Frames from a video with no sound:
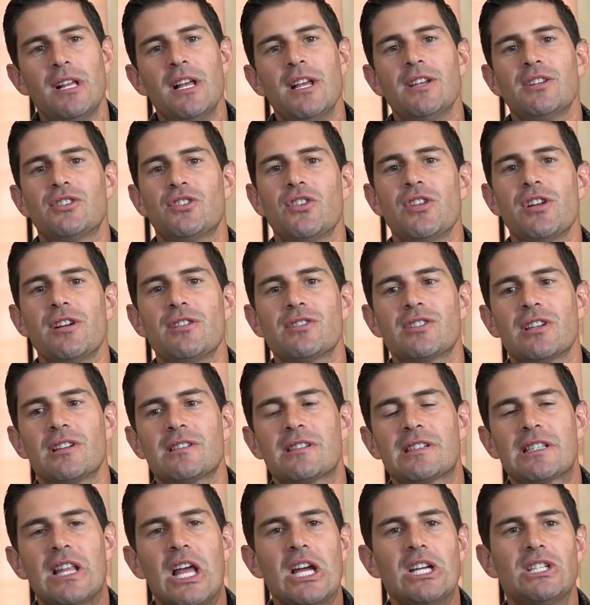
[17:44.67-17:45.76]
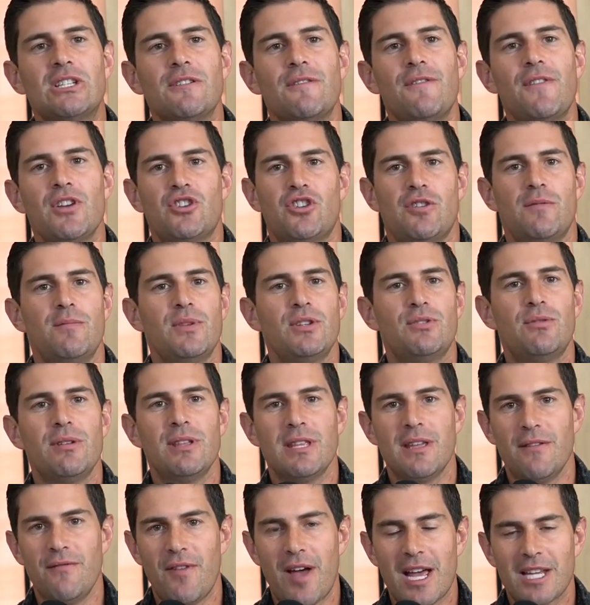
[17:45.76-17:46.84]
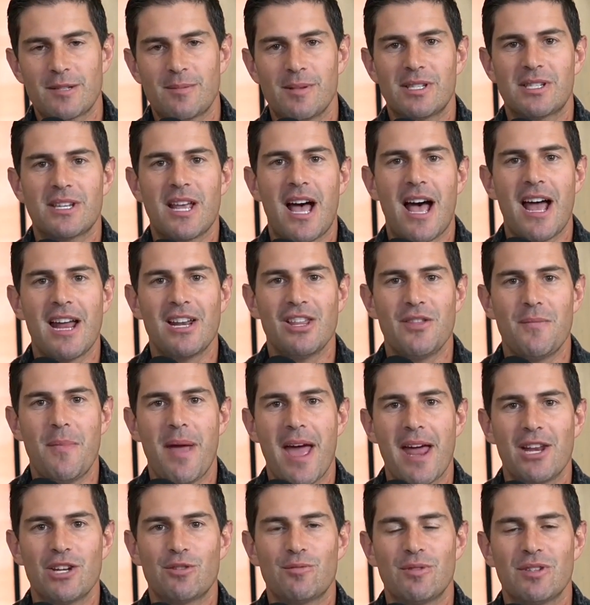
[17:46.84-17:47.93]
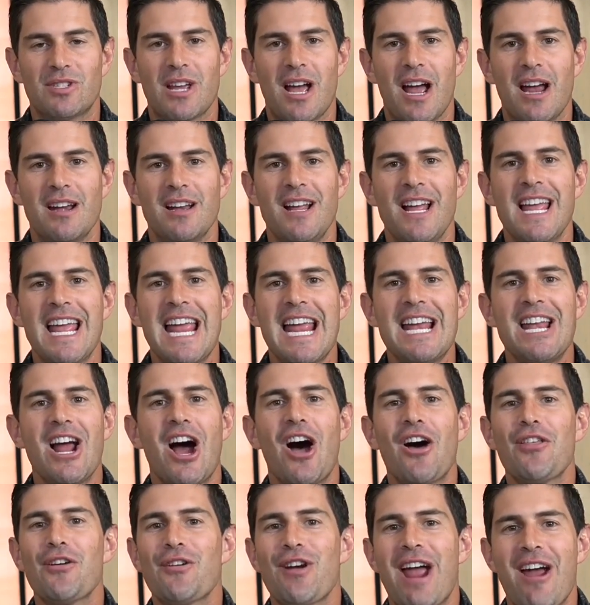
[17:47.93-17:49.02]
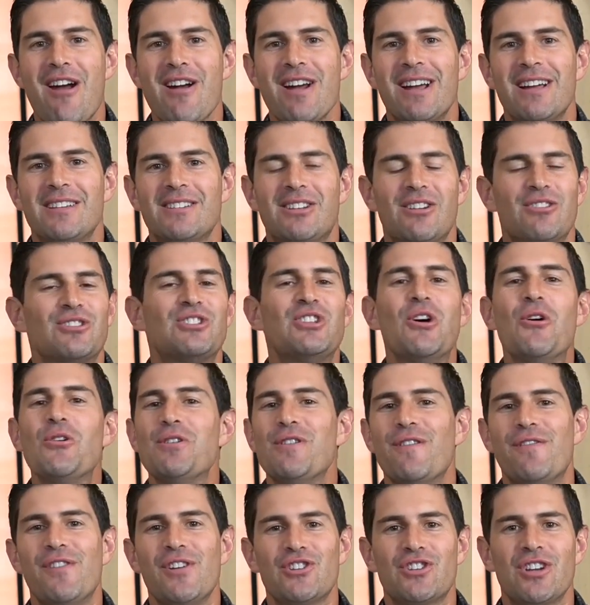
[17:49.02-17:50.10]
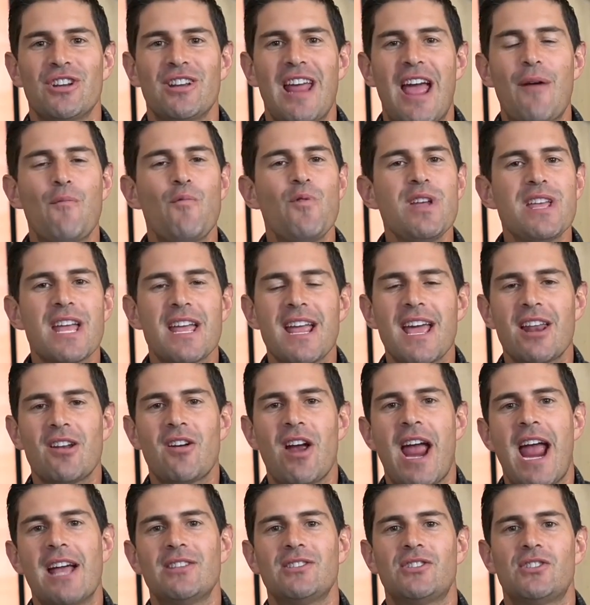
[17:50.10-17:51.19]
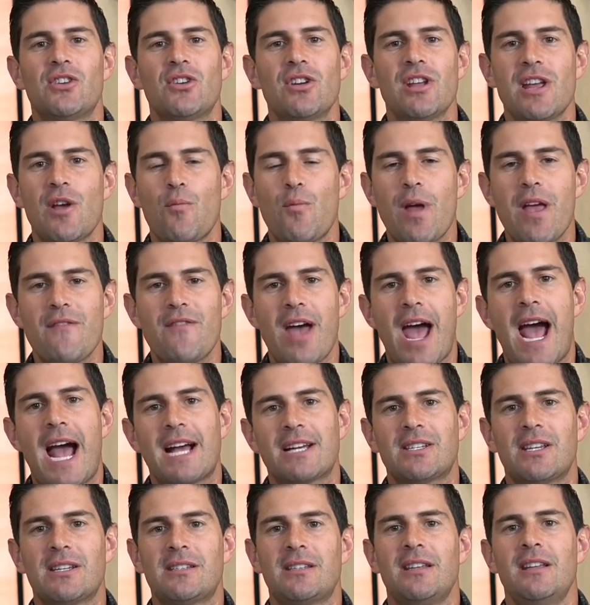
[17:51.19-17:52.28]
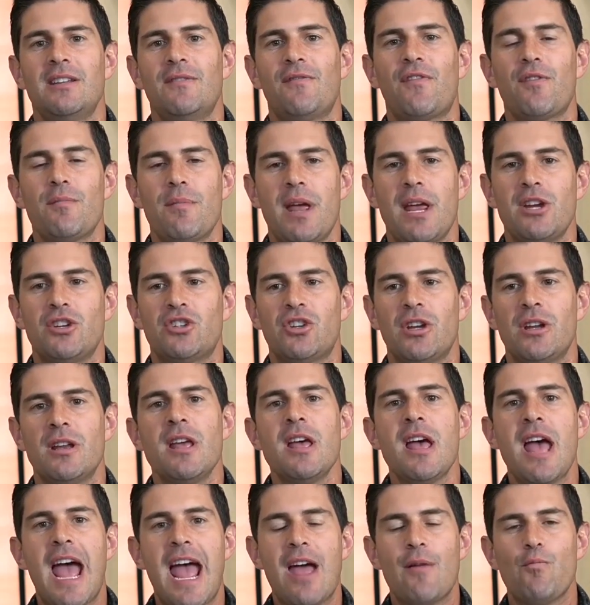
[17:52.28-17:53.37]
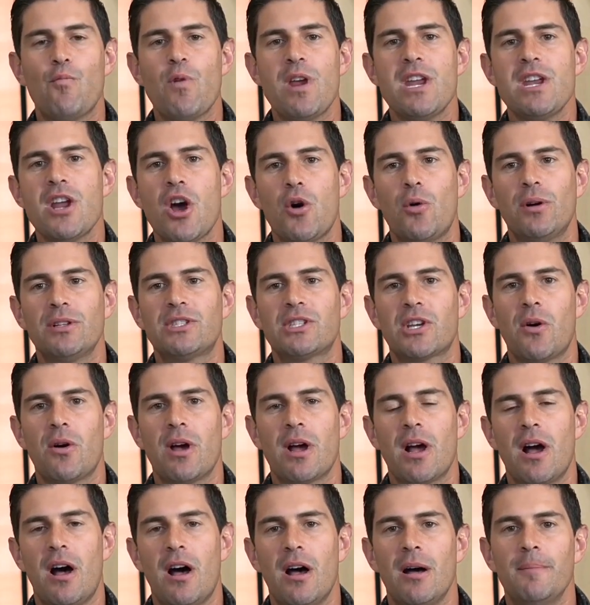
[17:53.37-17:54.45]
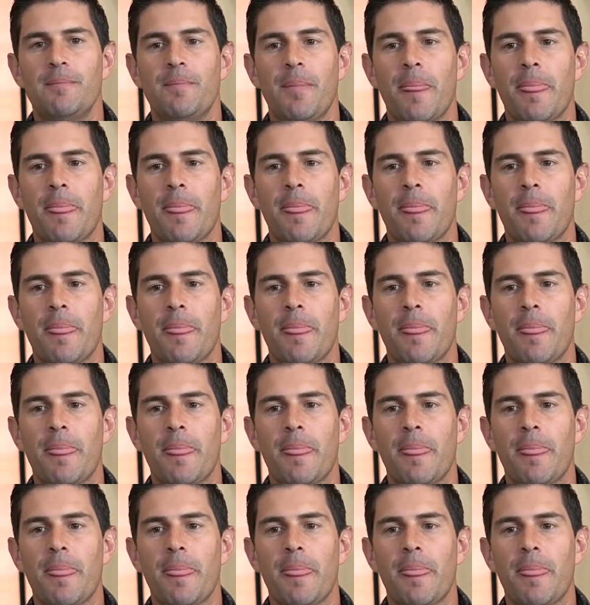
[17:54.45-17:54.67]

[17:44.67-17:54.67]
So there's a slight division between the investment side and the management side. In other areas, there's no division, and we can get our hands dirty, and we have access to information, and we know what's going on.